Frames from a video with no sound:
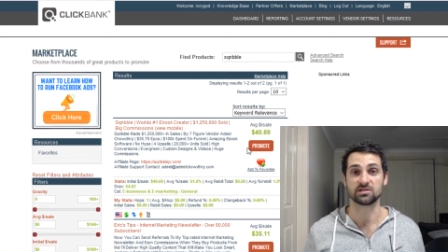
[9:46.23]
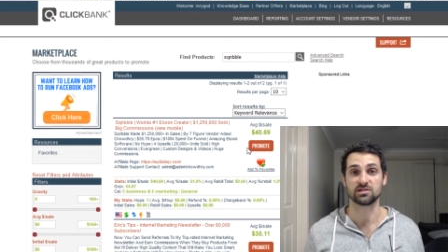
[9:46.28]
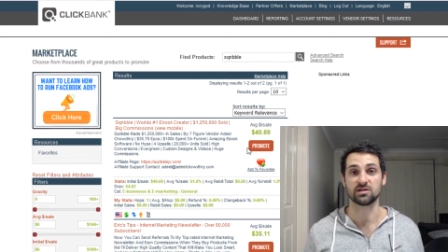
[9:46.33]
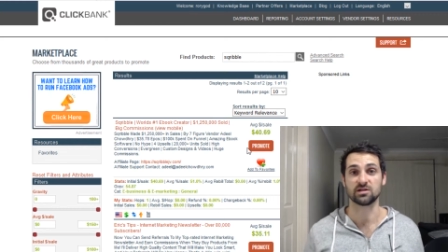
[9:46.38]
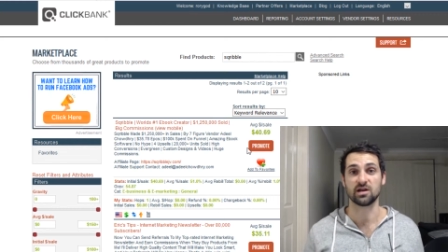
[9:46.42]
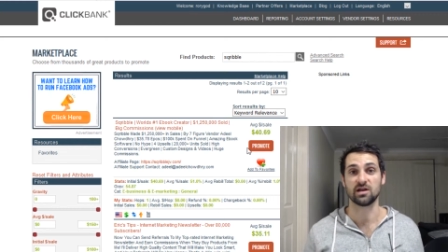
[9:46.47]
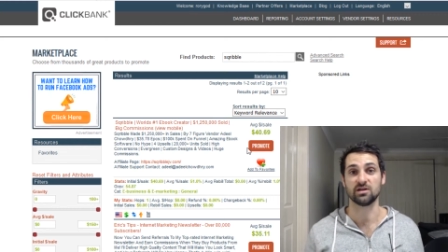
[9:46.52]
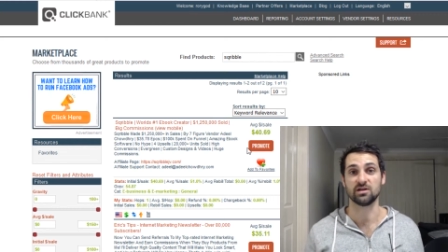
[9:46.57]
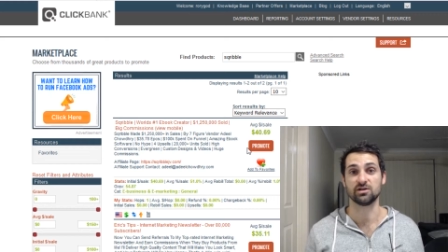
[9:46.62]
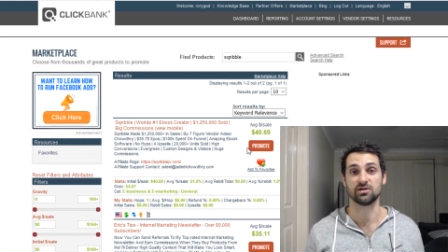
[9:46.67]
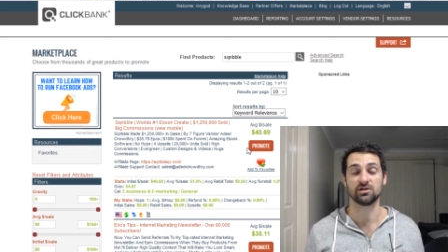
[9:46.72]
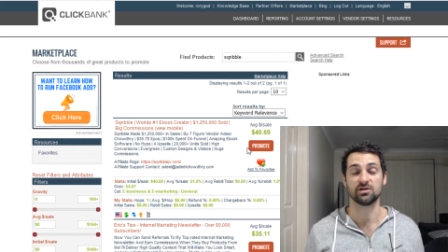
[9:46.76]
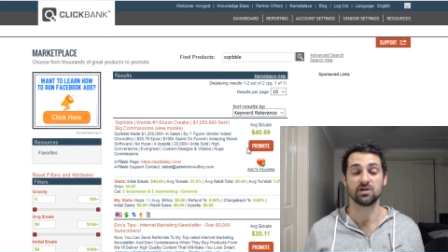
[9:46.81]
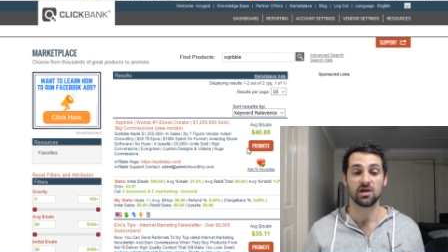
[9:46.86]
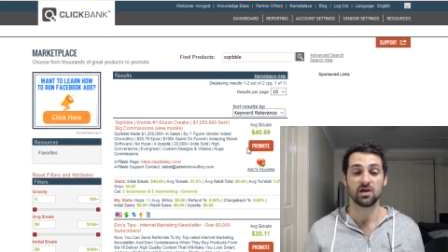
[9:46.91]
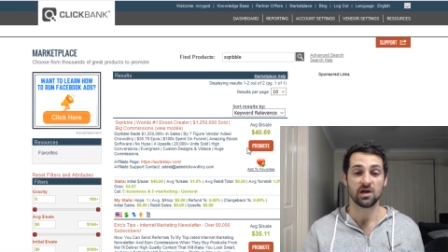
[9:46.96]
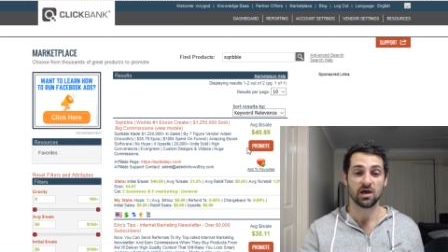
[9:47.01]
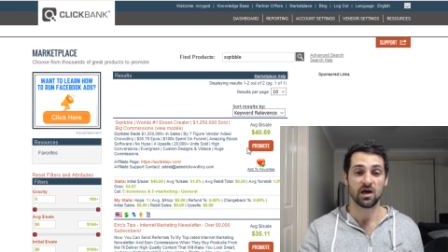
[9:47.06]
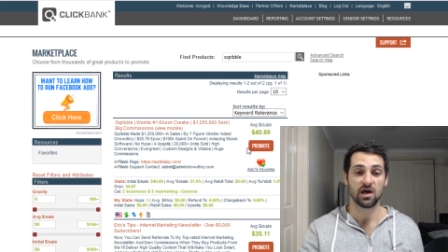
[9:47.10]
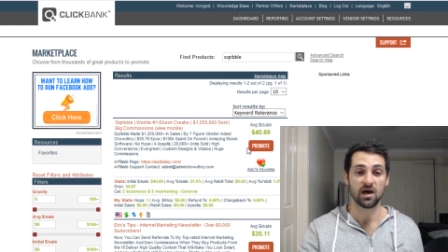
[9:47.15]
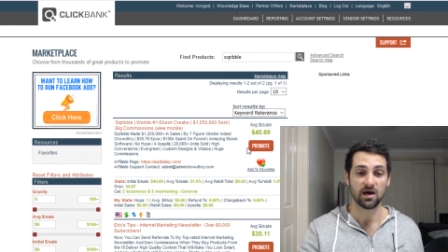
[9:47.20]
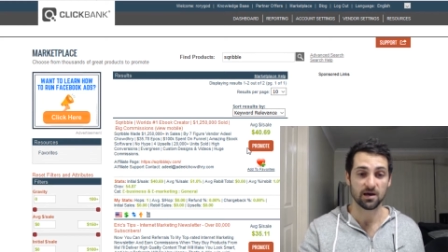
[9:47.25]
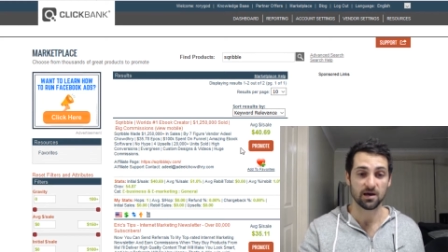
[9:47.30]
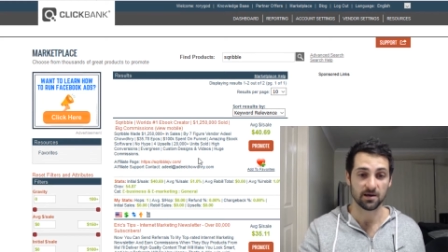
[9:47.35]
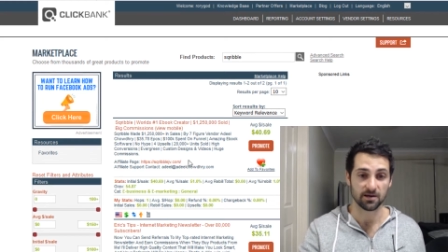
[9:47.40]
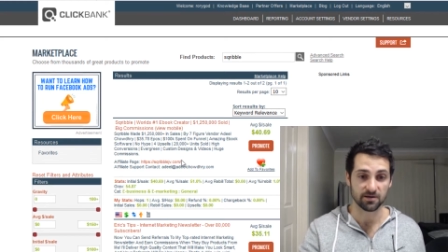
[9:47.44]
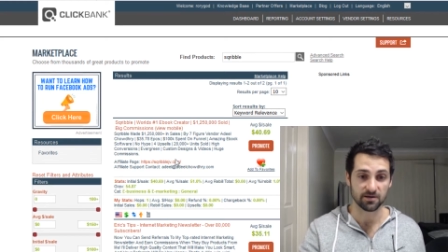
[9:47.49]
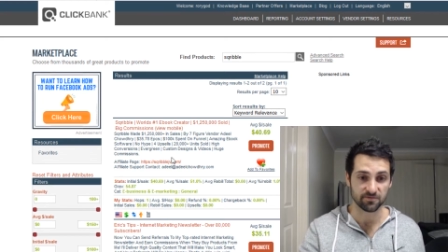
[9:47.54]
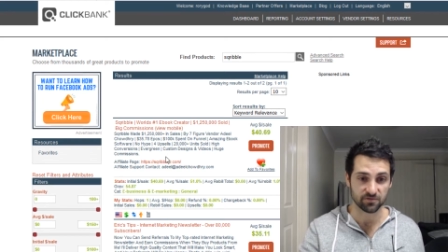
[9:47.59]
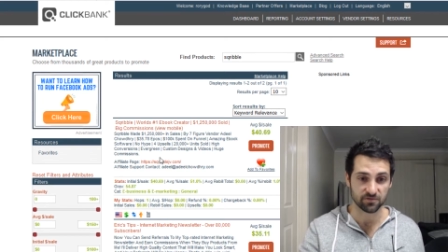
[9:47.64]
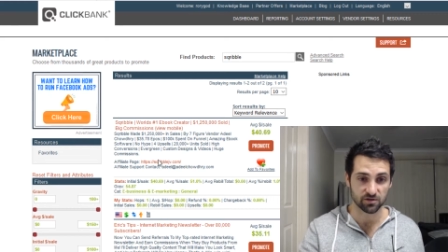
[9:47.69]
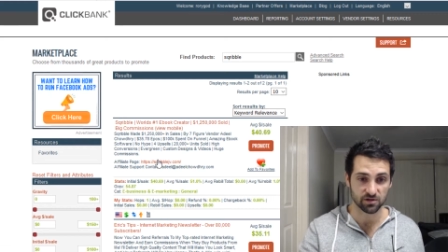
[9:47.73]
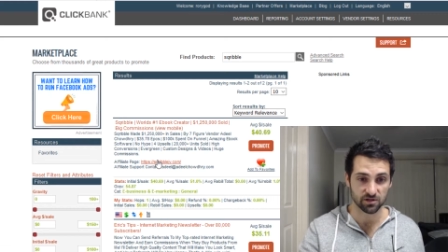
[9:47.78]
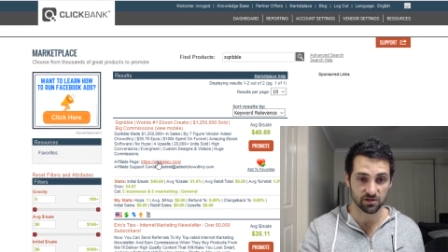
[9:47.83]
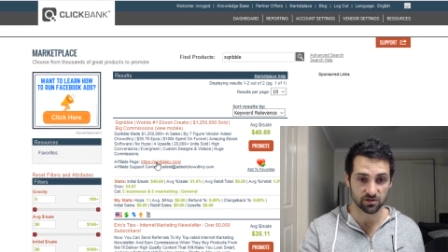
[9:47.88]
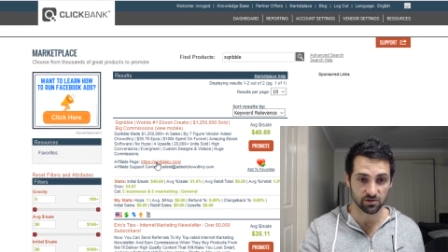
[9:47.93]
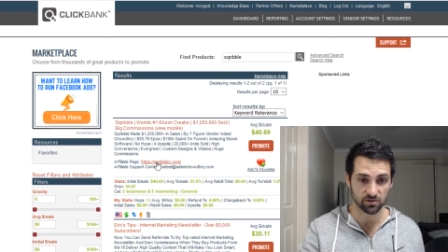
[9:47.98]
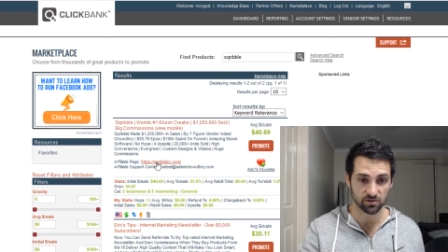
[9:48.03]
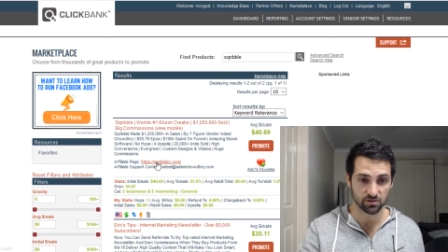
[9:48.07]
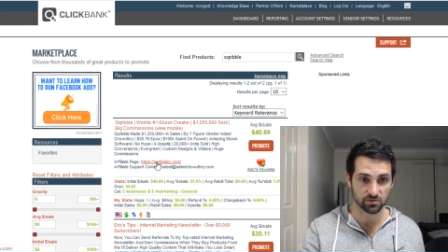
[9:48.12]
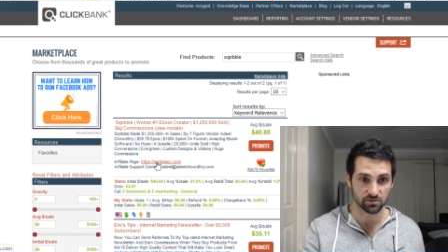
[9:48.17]
And if you
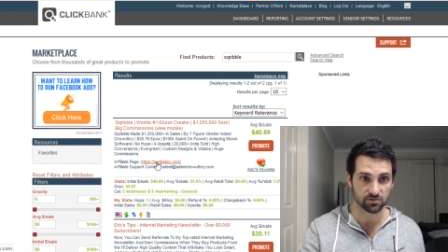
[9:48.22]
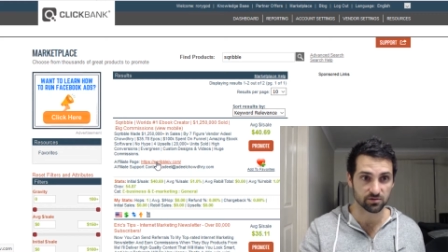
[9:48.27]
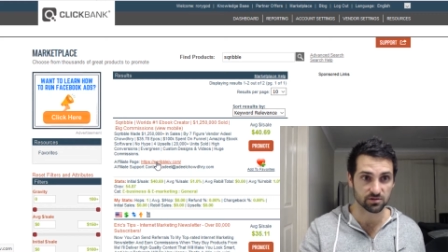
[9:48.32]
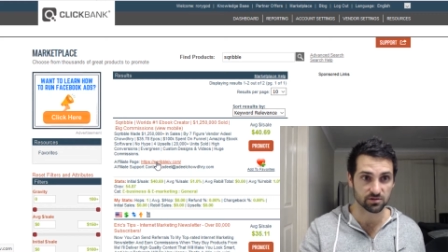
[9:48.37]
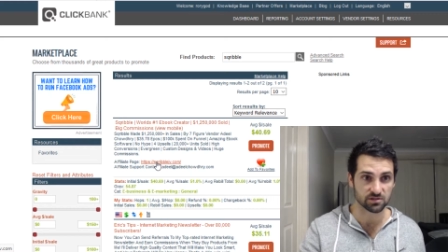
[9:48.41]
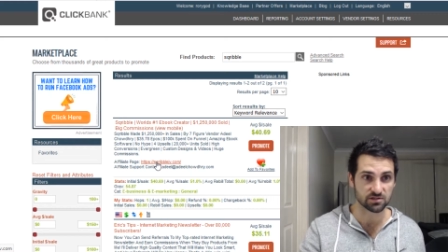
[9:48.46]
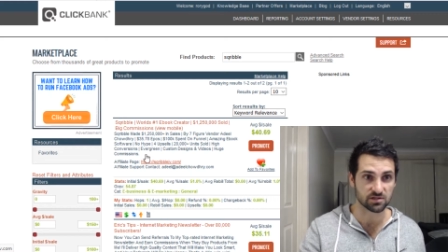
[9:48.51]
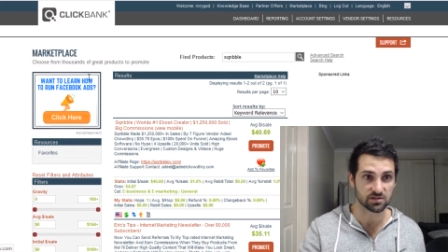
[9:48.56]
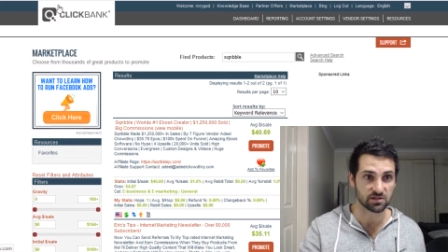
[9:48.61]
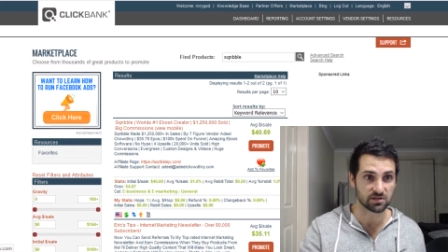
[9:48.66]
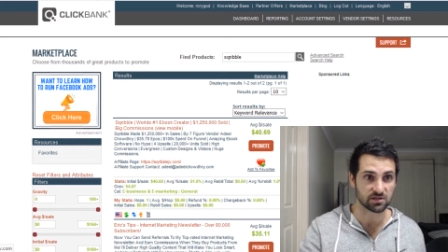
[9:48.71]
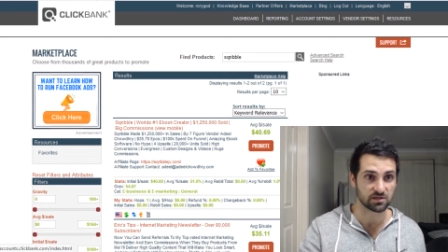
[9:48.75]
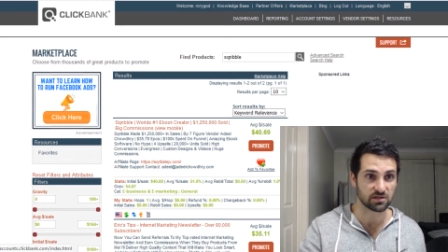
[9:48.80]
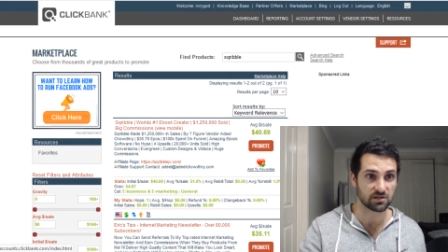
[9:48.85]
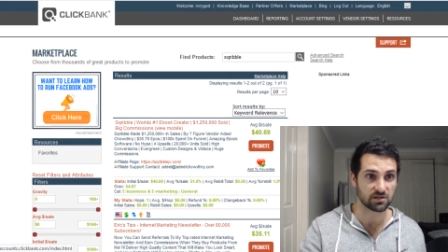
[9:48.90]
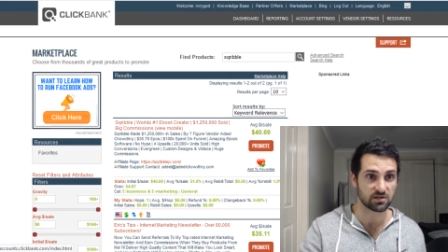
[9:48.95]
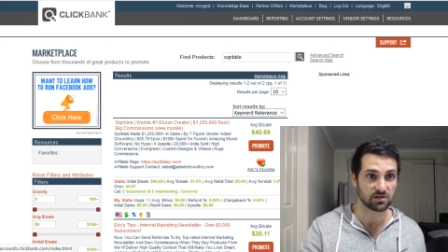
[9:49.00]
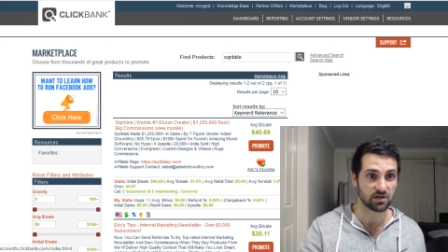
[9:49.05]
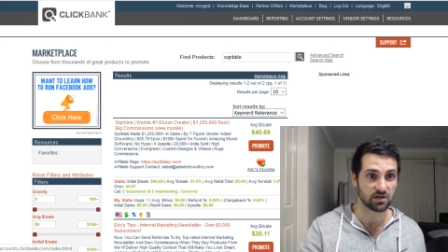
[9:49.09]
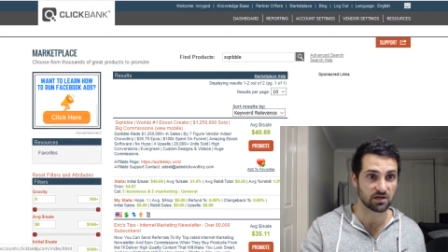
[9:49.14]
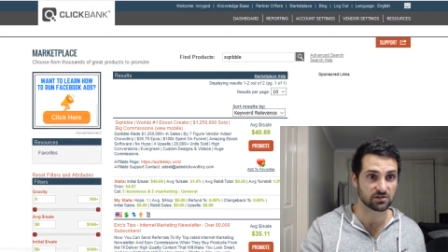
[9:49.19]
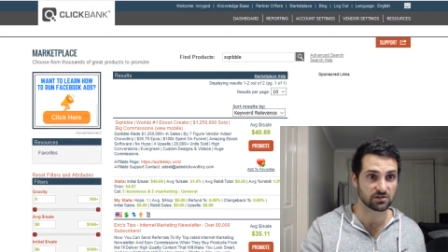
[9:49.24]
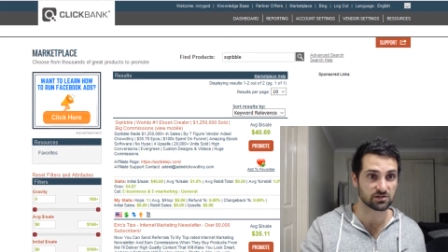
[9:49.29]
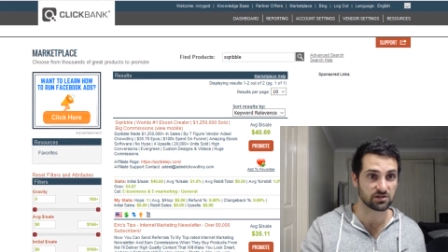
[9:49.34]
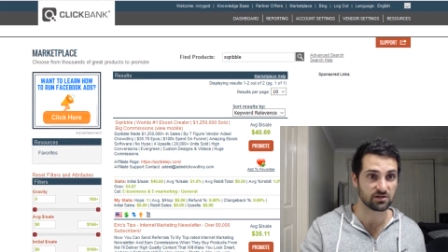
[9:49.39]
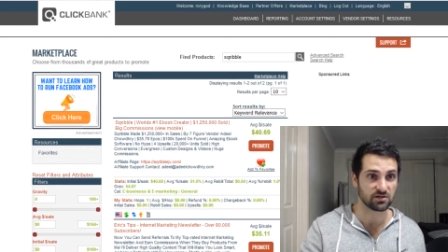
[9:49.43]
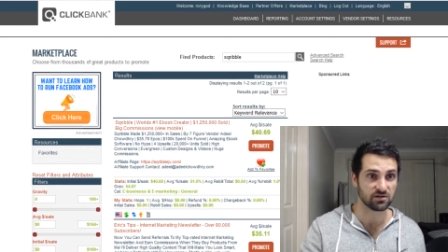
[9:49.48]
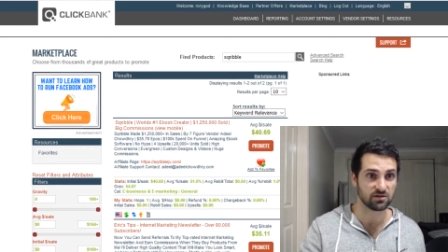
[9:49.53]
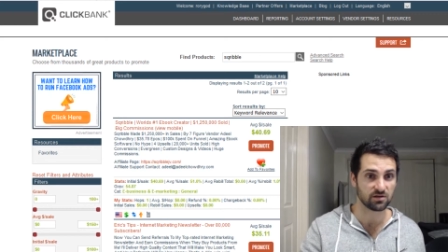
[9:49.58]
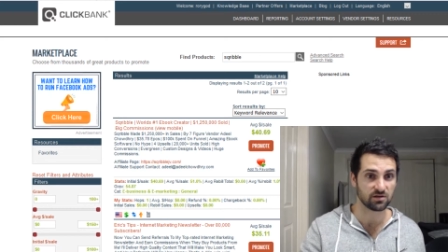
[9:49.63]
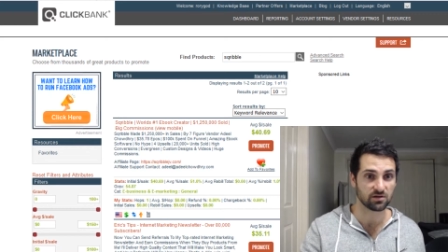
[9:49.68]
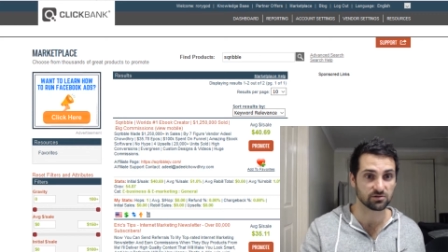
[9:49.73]
click on this link, actually,